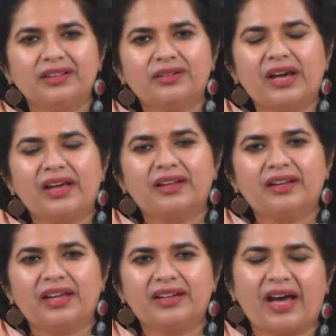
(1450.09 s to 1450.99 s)

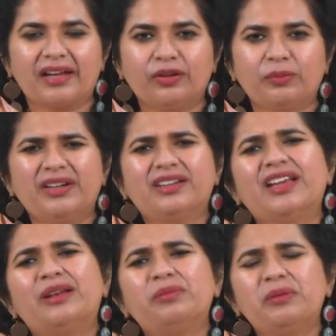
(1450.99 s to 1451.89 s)
an argument
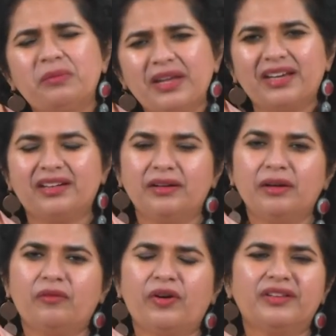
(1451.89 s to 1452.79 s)
can be made,
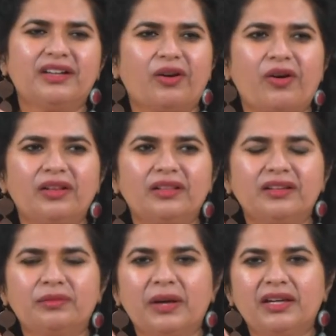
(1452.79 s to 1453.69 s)
or that all
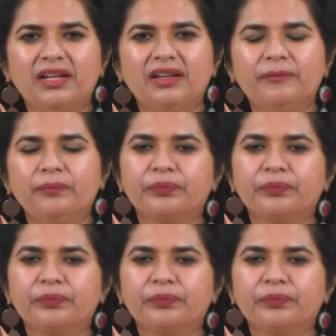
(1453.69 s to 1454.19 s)
this money